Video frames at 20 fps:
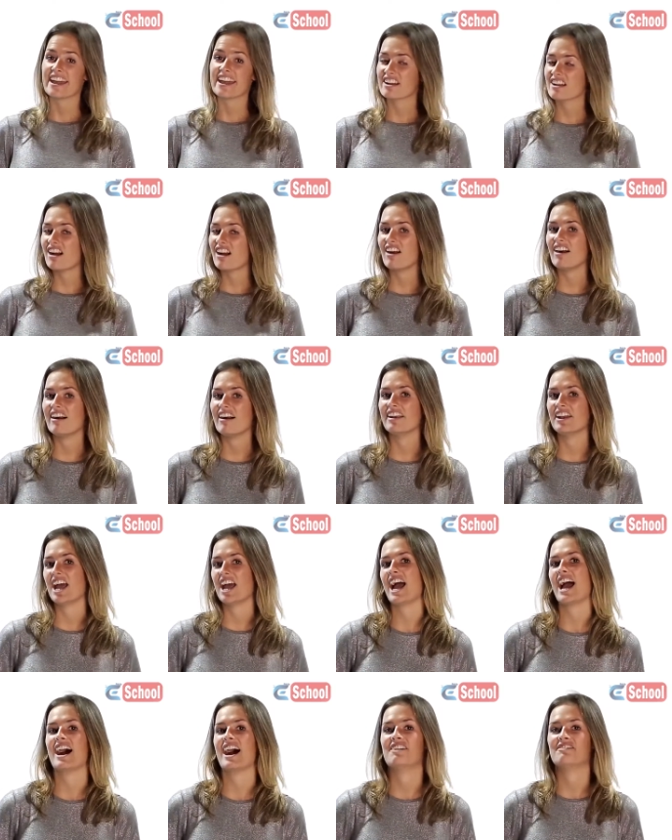It can't
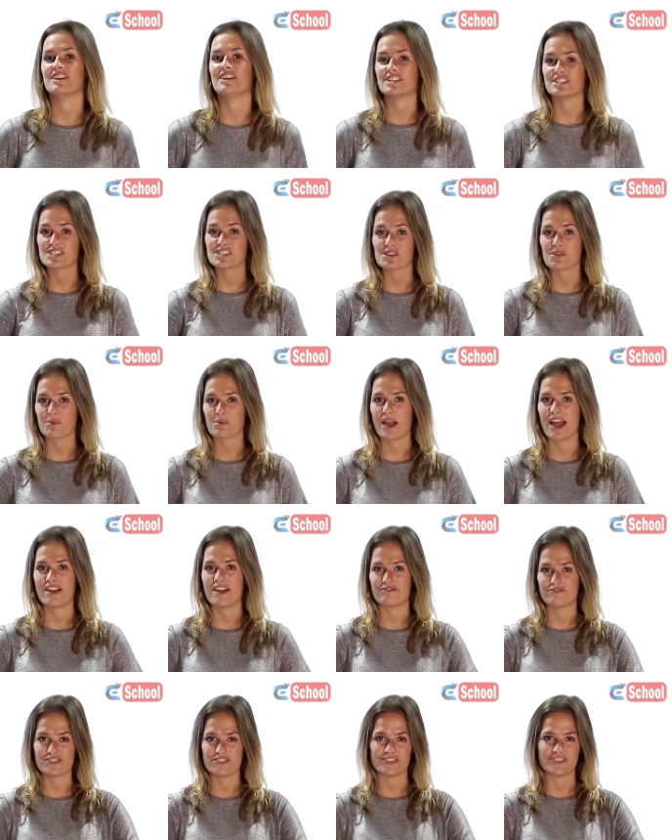have a
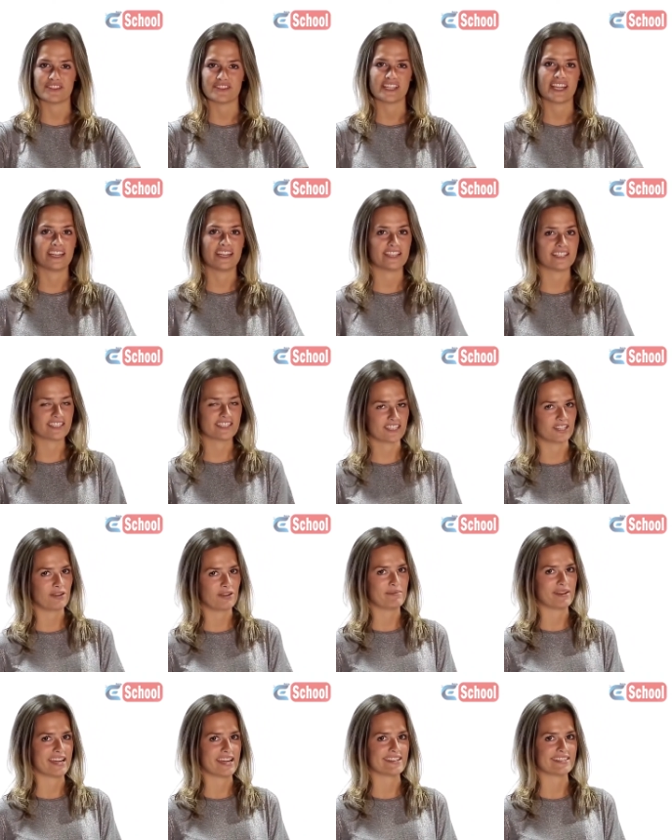square root in its
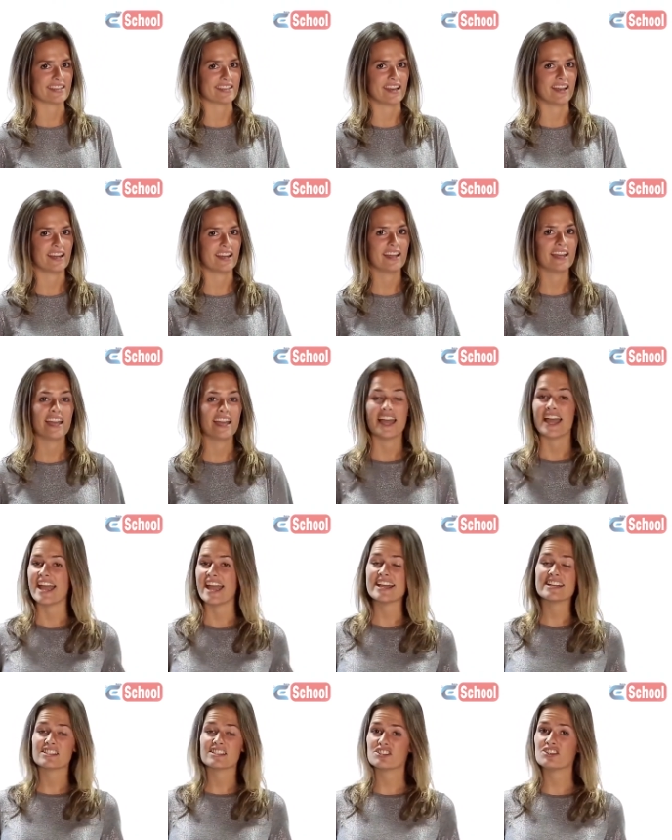denominator.
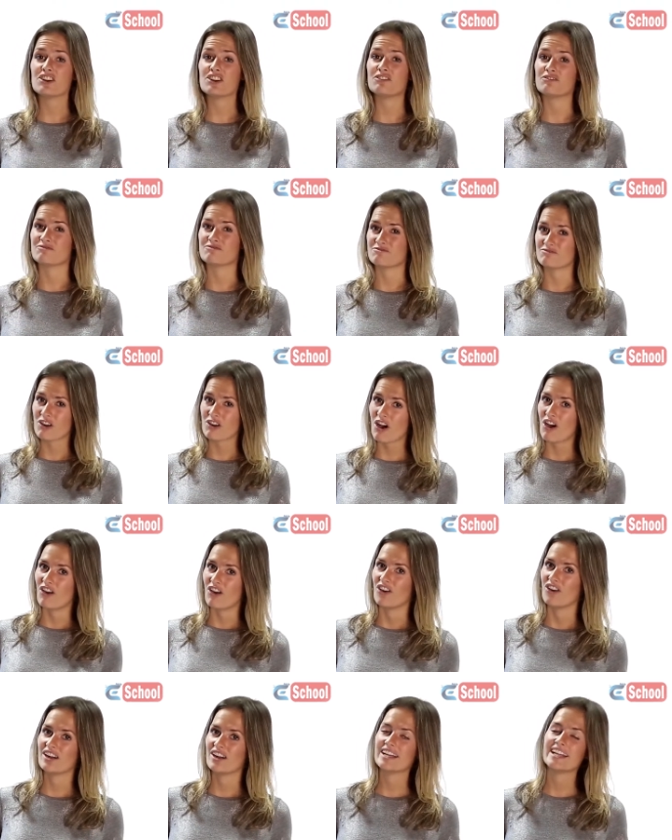It's not
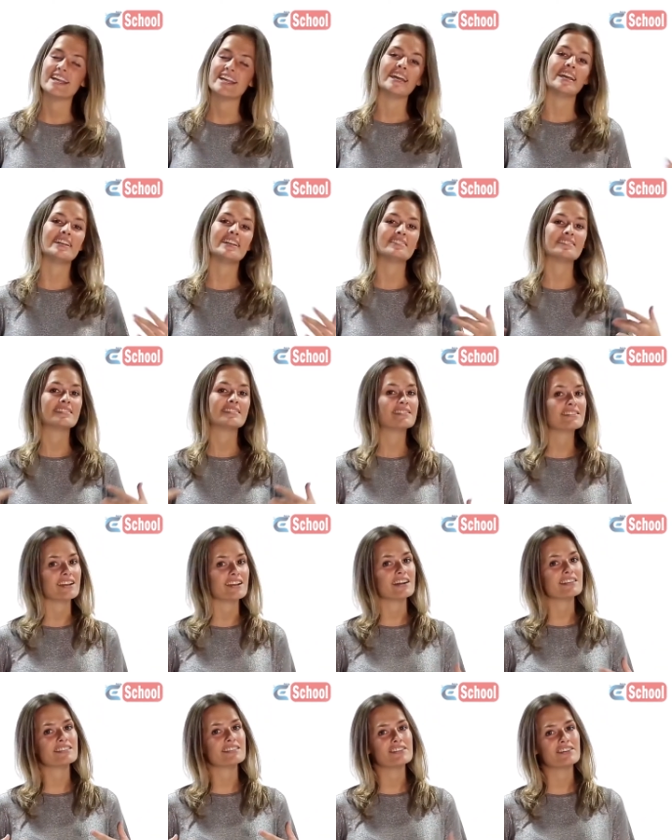wrong, it's
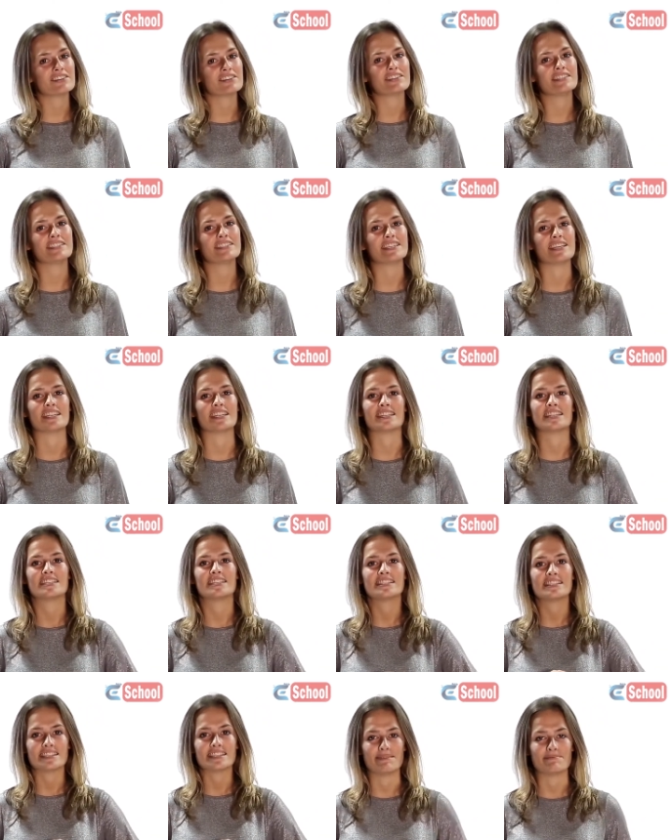just not considered the
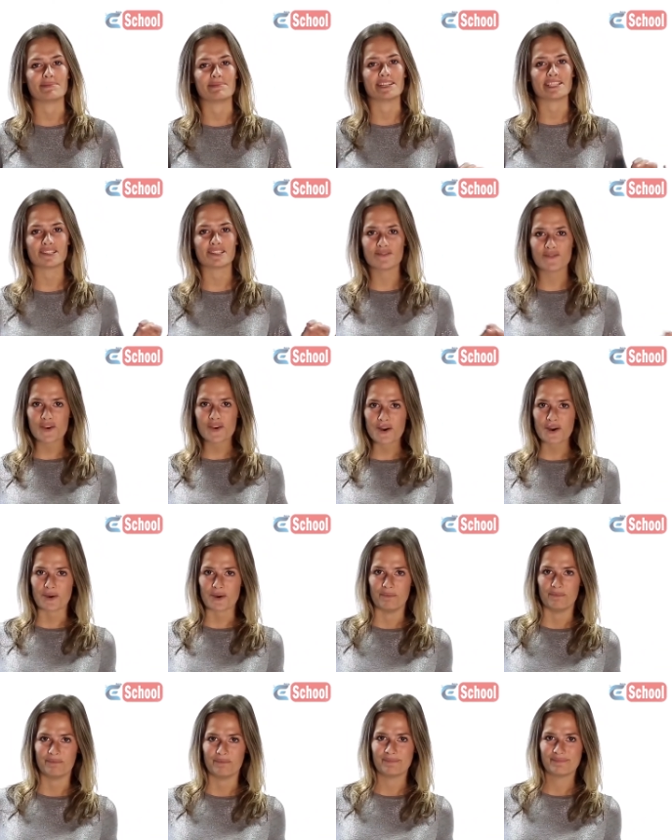simplest
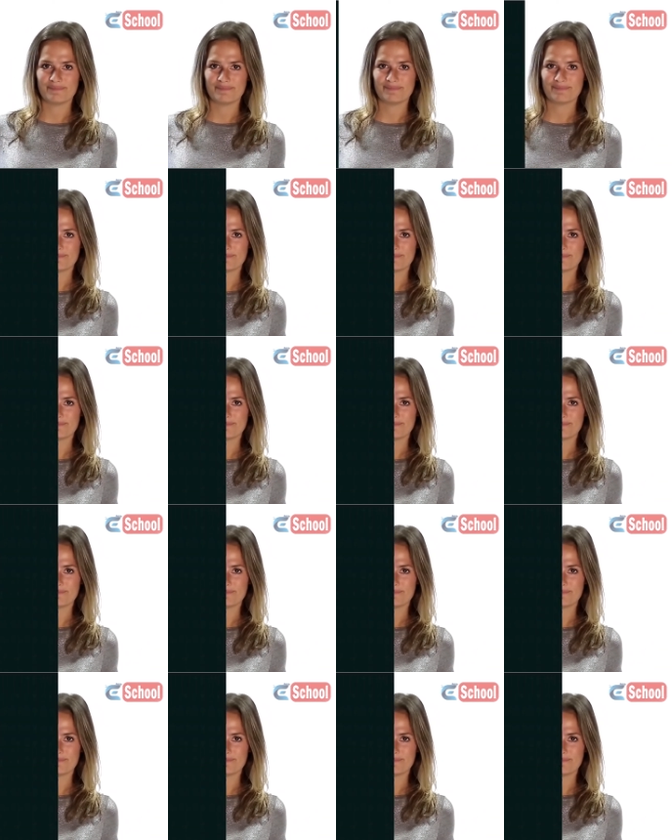form.